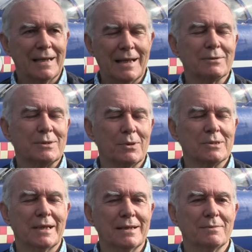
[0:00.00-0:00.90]
that was
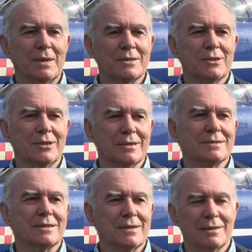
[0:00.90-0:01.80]
towards the end of my tour,
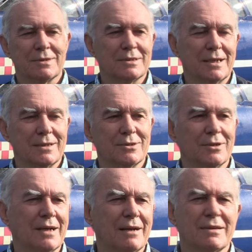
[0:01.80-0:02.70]
so that was the second
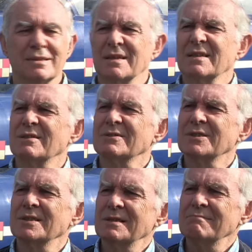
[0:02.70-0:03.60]
tour in Harrier. So I thought,
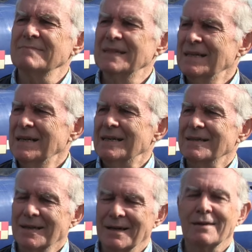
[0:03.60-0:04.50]
you know, I
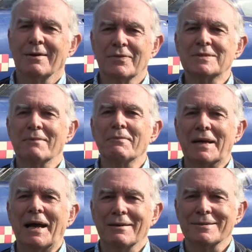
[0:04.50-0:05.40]
think I'm up for
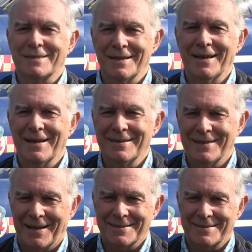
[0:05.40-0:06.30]
something else
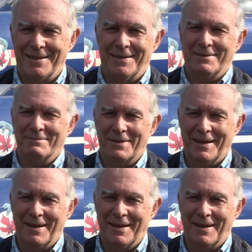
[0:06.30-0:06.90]
next time.